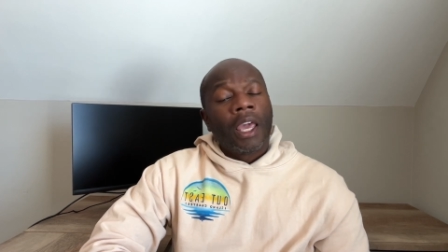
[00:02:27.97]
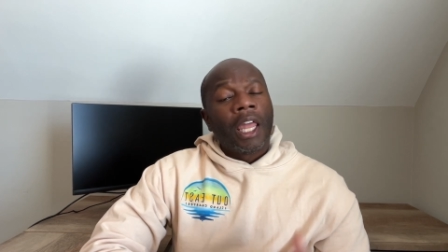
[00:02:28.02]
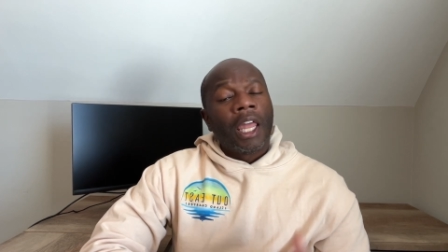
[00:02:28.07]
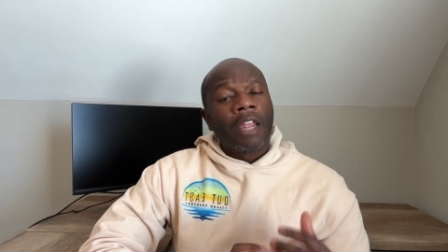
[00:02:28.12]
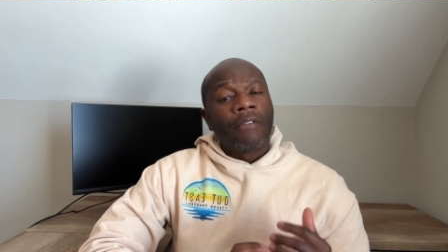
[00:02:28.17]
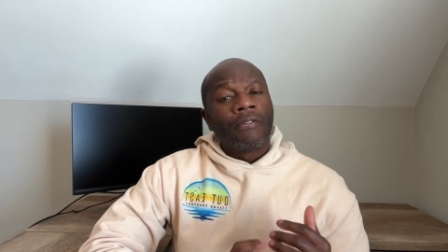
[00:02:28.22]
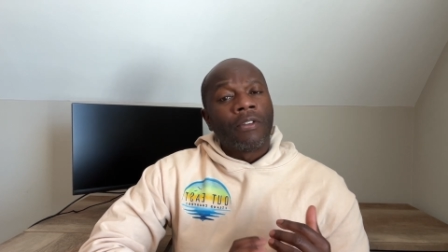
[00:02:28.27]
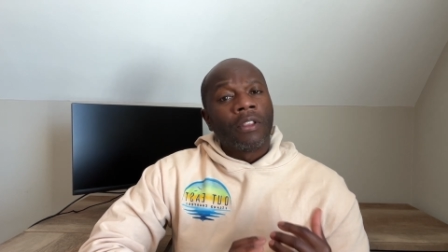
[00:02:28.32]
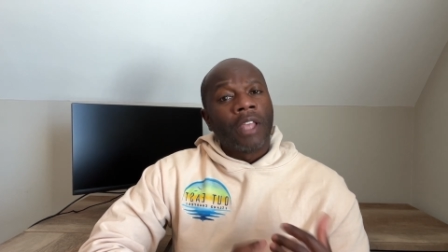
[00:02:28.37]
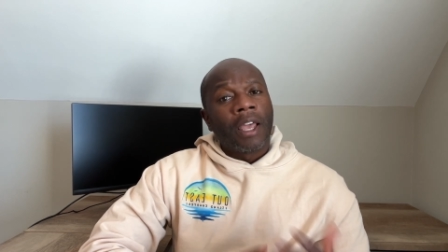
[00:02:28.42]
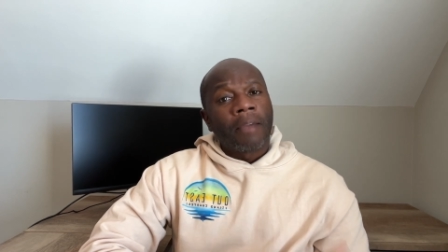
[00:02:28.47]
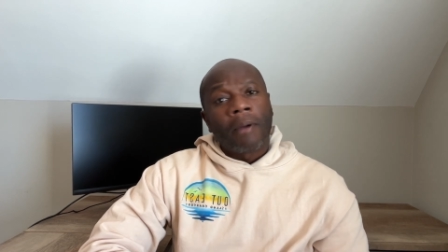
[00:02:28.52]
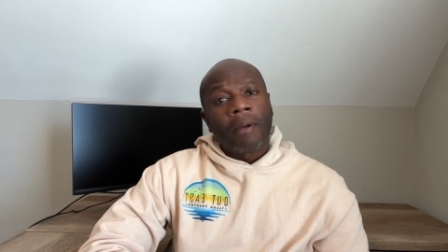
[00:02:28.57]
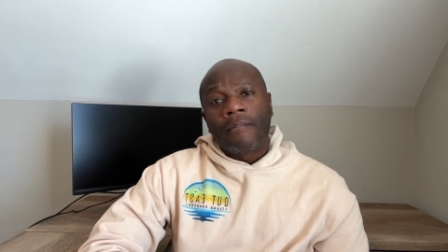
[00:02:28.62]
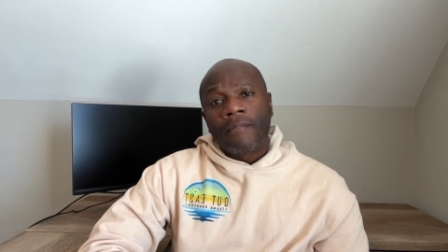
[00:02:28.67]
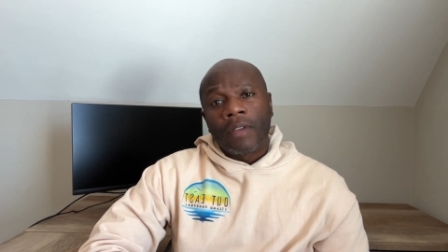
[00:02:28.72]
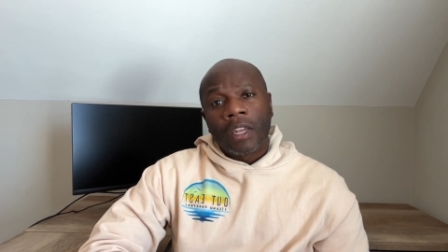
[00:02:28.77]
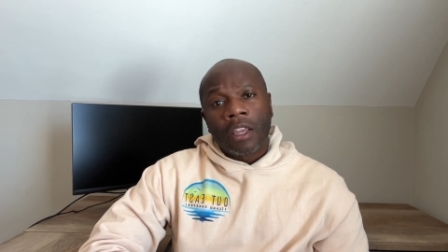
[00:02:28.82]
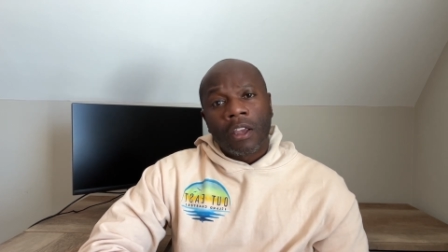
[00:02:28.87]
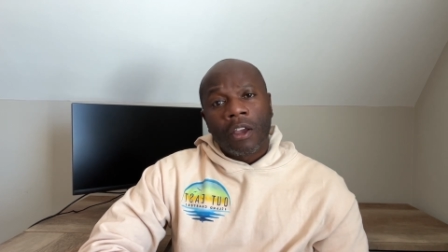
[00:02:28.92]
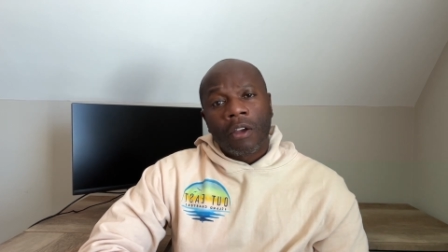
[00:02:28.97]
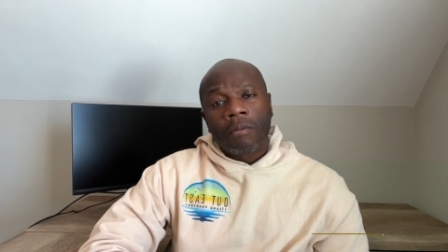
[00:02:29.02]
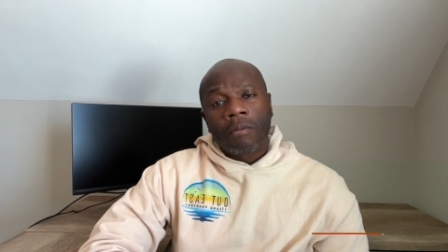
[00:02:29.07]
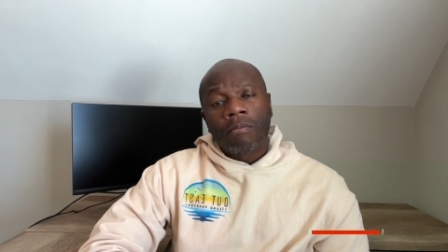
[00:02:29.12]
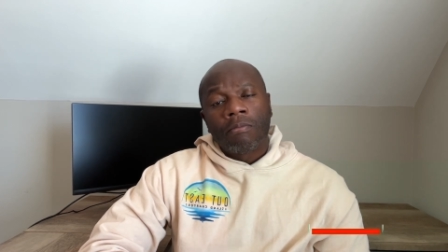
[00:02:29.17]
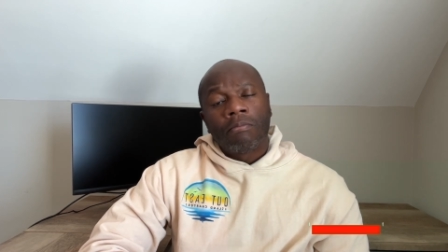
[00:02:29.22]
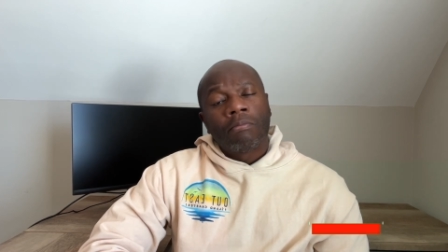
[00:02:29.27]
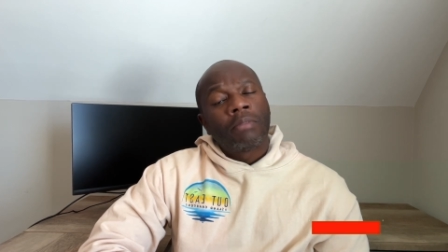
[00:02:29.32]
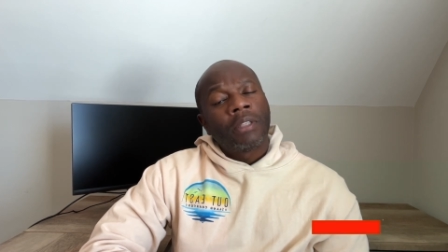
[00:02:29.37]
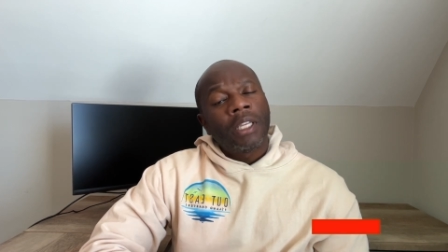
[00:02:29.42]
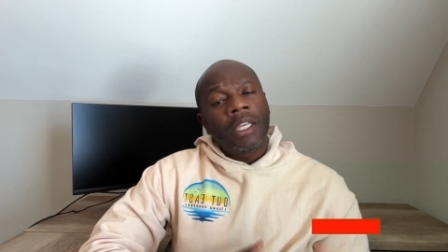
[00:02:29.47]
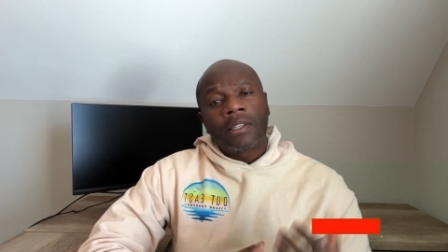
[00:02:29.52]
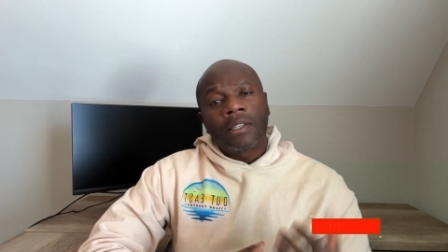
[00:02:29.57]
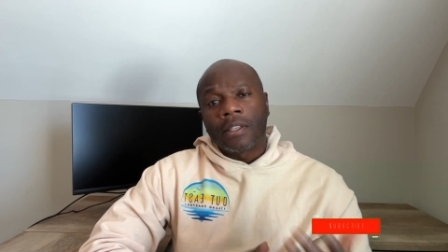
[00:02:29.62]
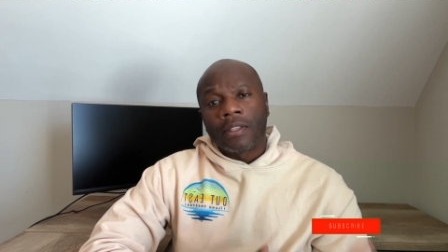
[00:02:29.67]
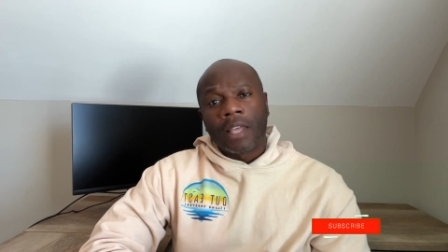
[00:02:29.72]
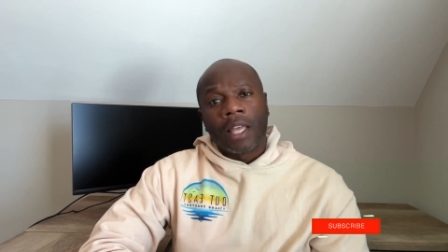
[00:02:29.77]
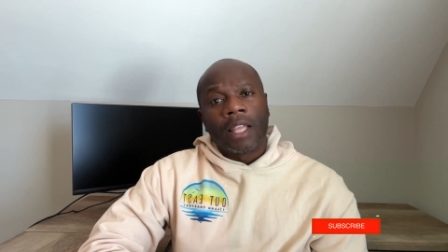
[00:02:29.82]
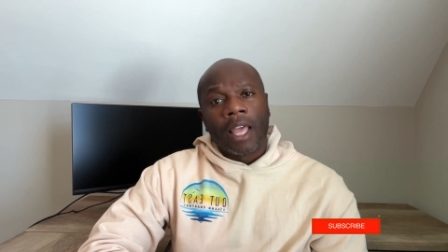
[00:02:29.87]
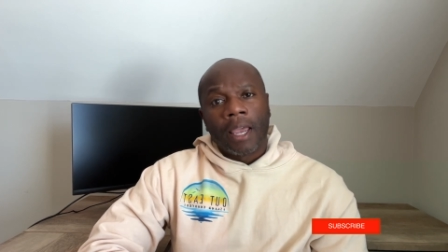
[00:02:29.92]
And if you like my video, please
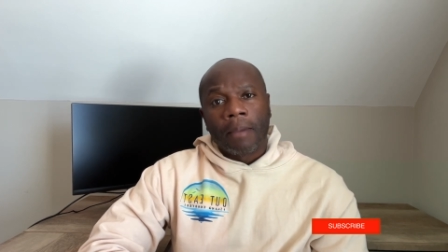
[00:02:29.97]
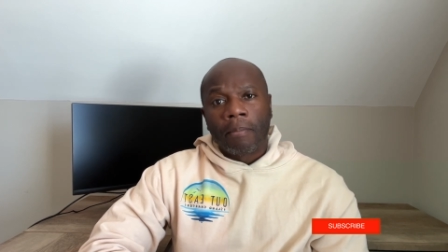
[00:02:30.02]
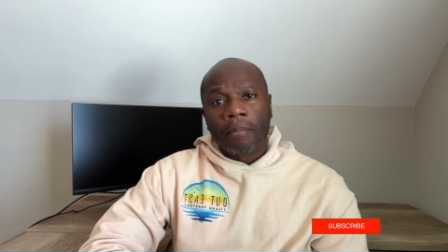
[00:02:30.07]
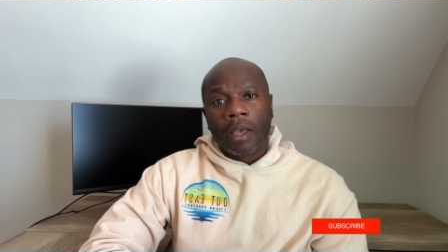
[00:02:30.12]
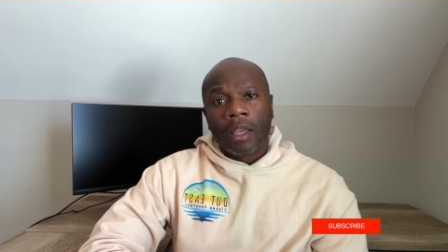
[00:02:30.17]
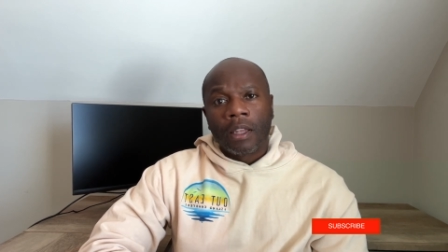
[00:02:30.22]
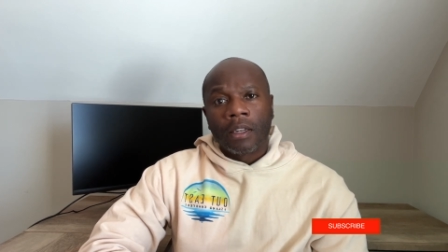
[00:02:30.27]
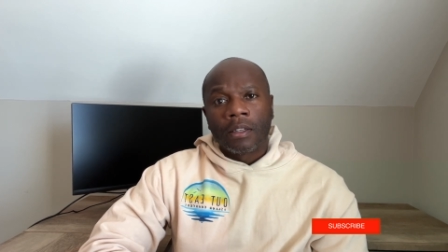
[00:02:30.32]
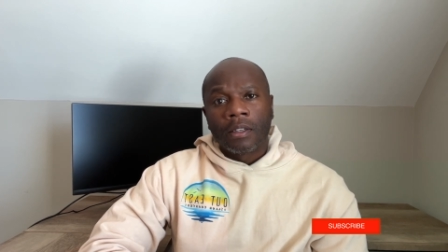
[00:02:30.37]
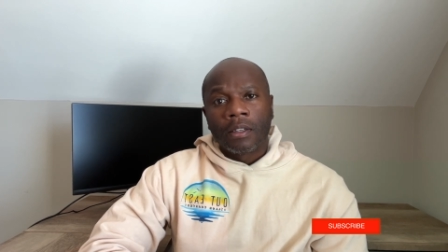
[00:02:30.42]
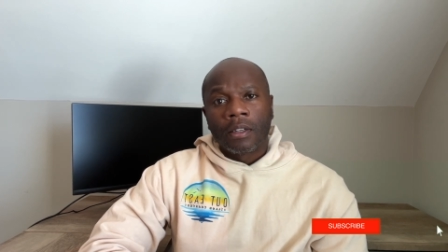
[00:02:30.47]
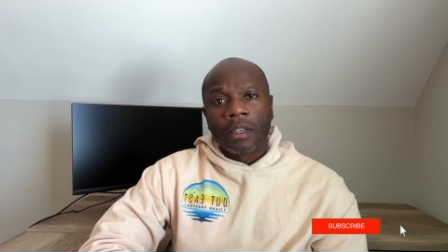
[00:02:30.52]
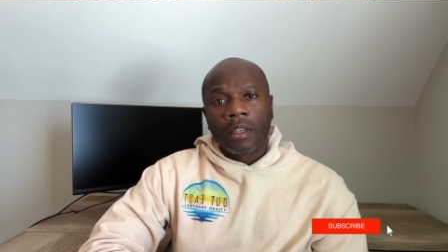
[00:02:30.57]
hit that like button.